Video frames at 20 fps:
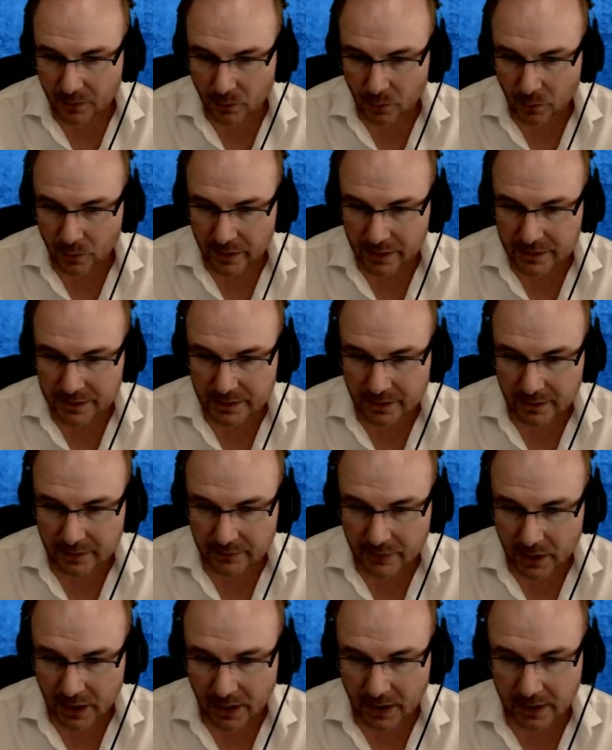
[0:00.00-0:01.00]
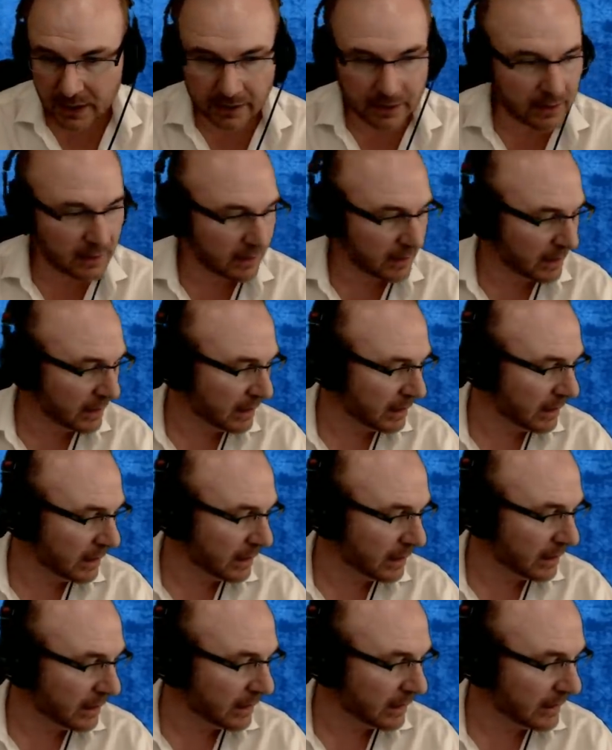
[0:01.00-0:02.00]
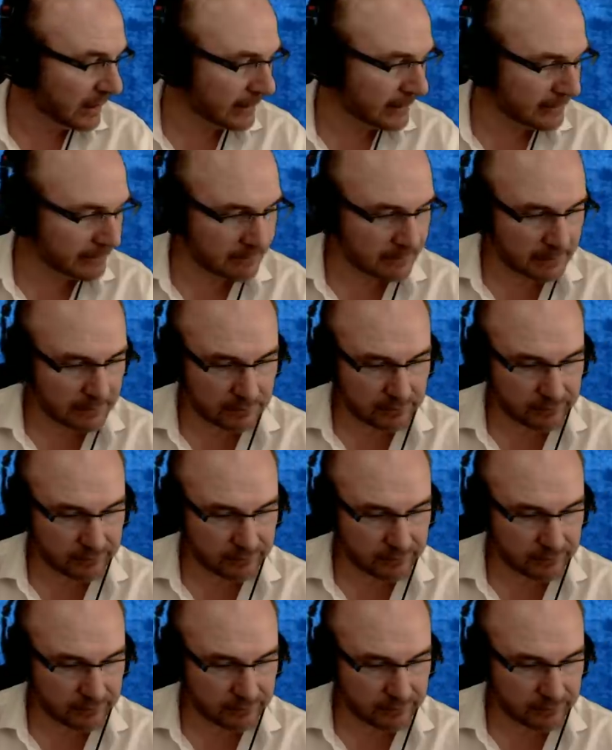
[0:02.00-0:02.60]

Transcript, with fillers: works of God, um,